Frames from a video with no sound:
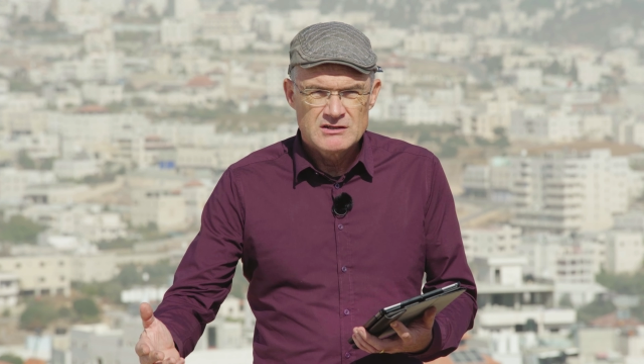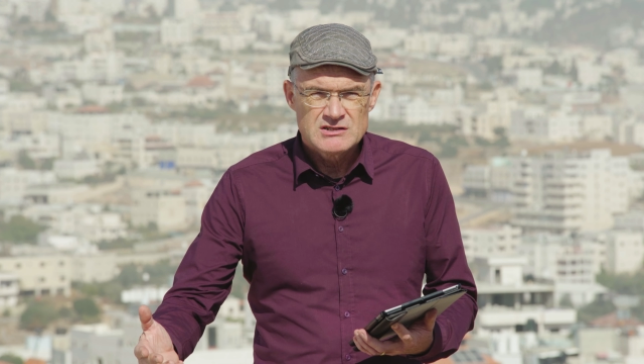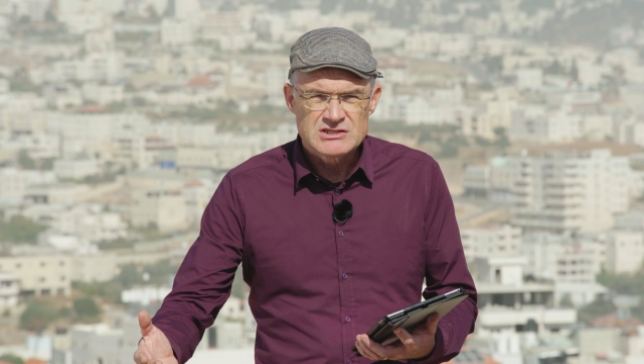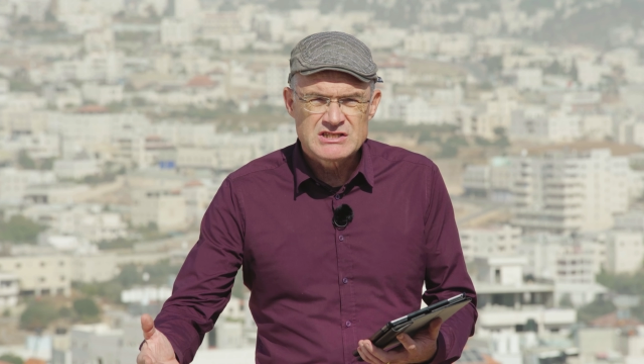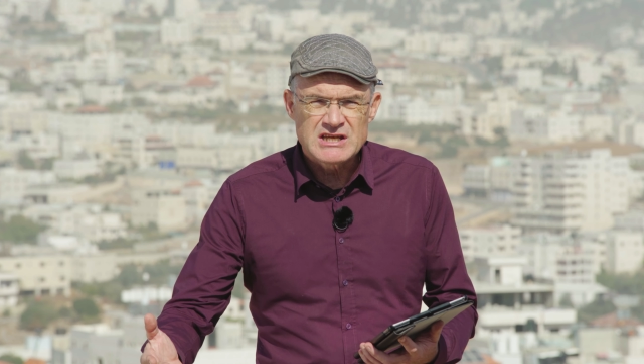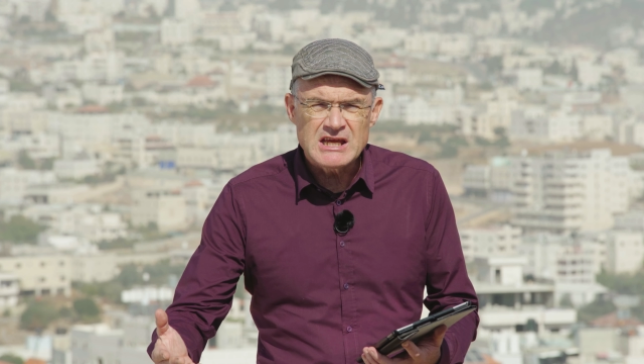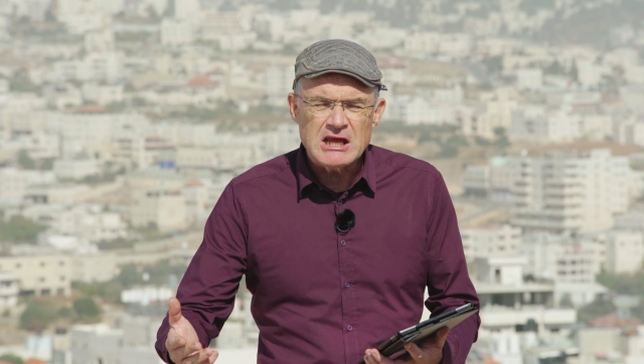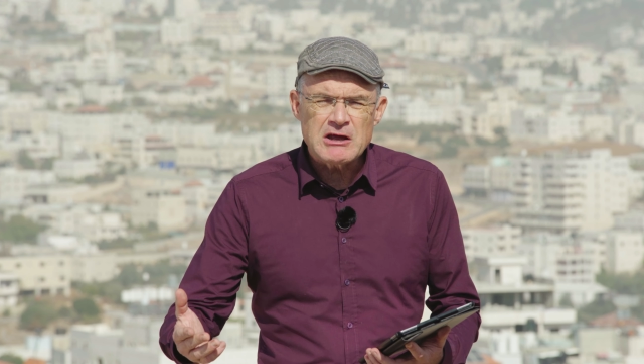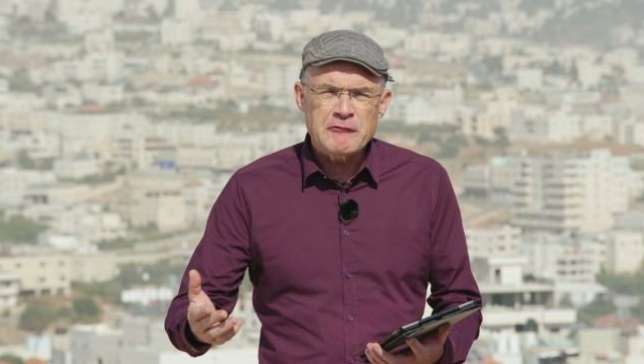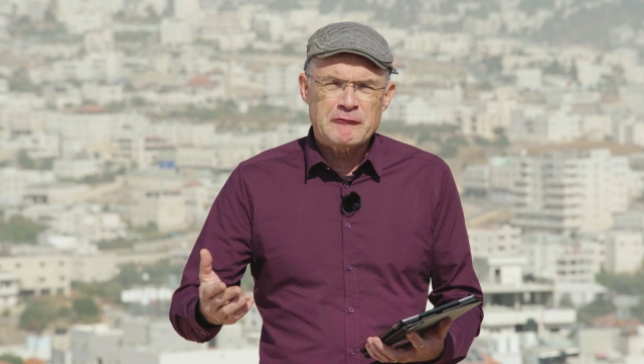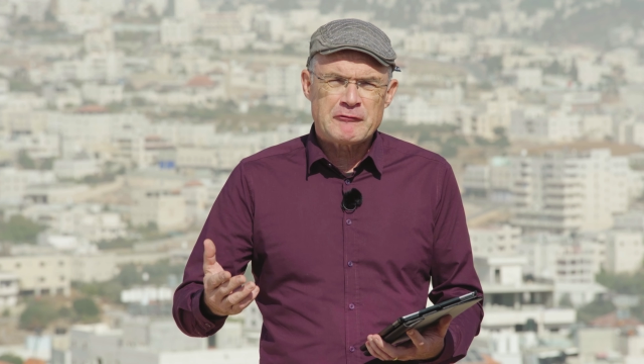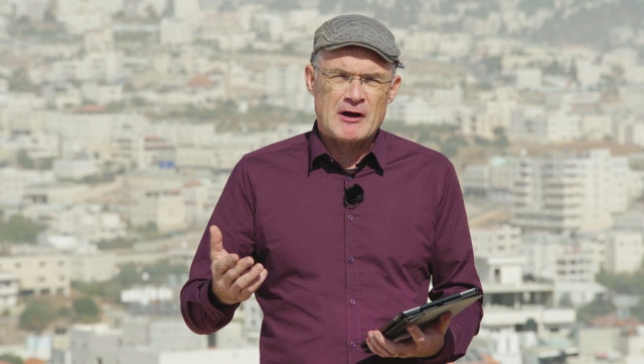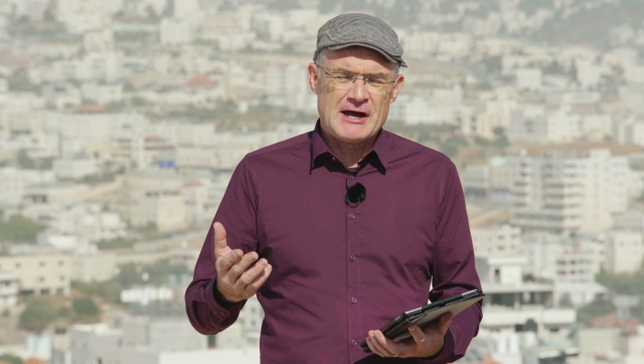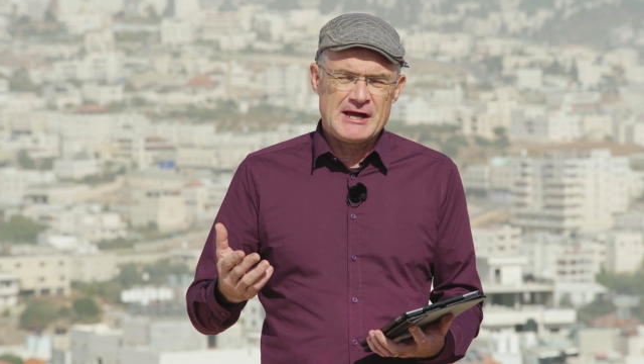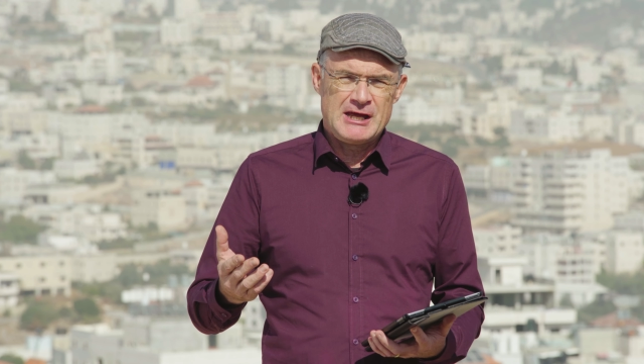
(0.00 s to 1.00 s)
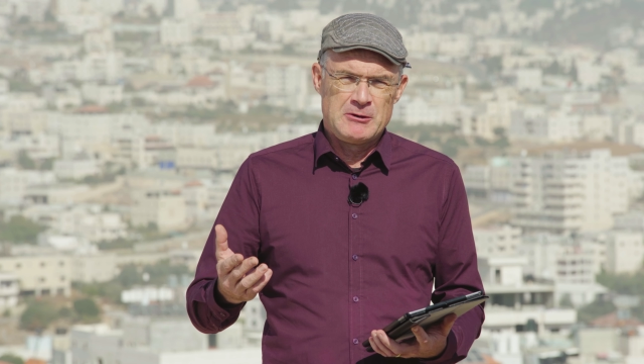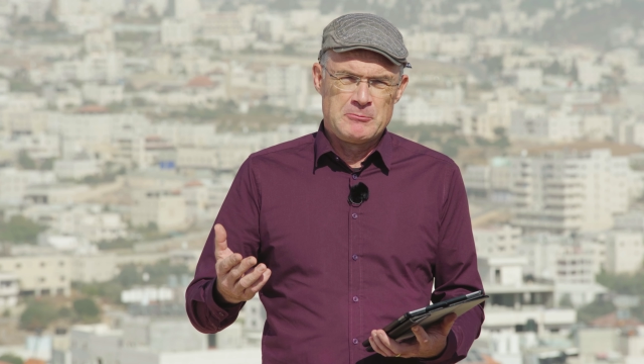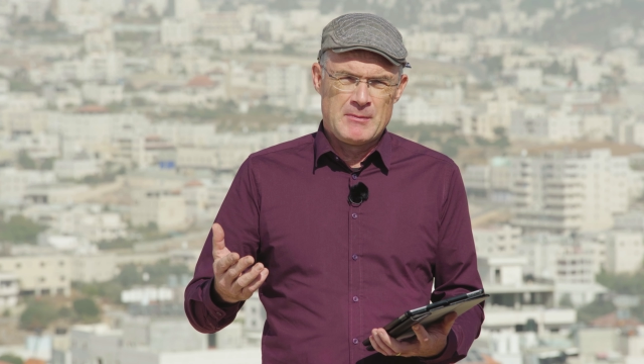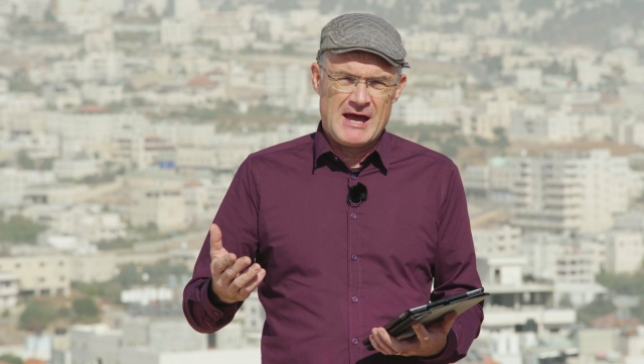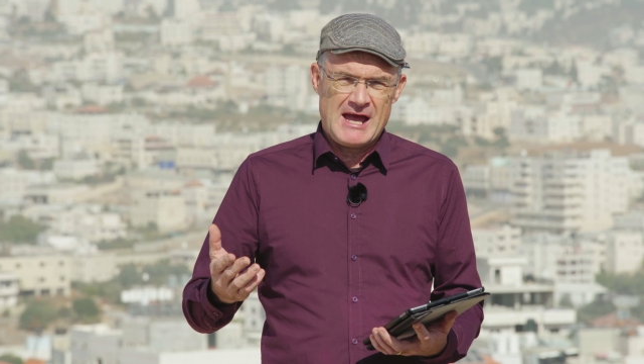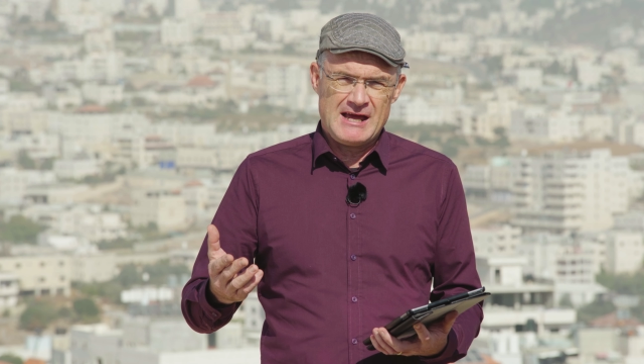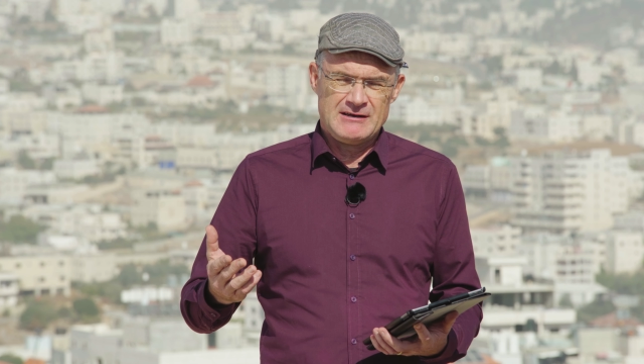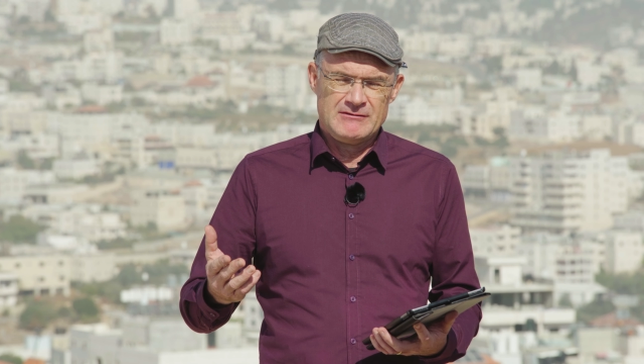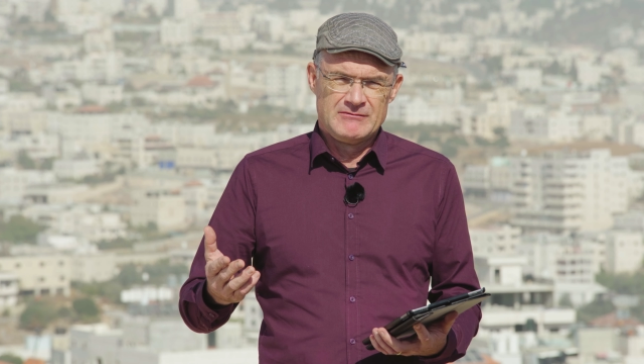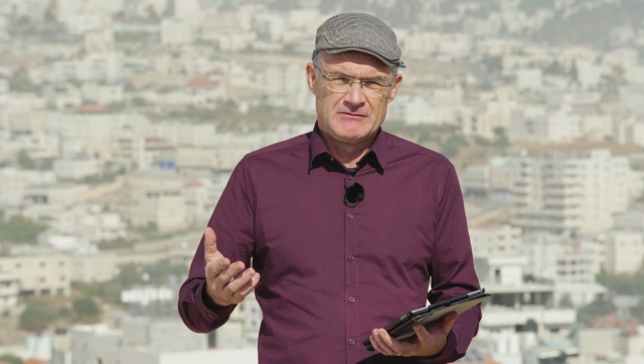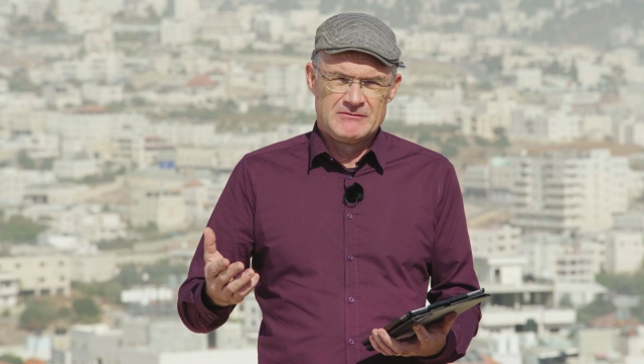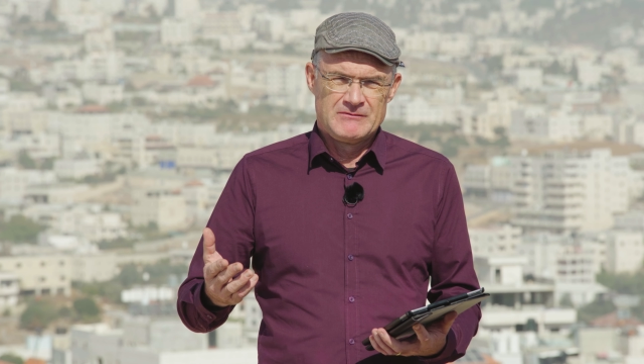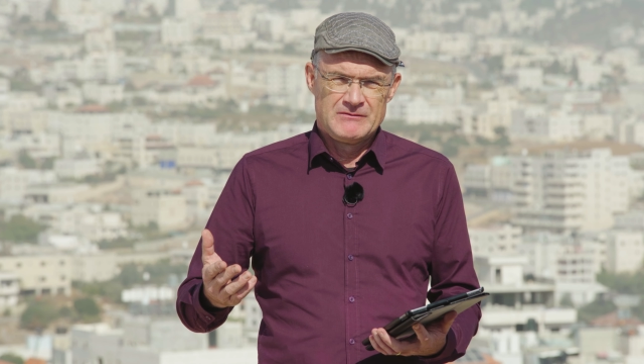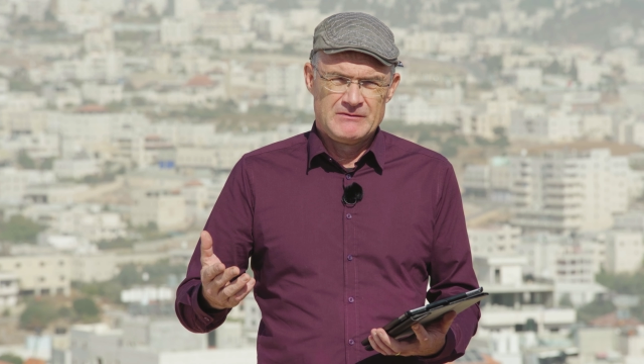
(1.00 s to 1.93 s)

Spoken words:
deifying man.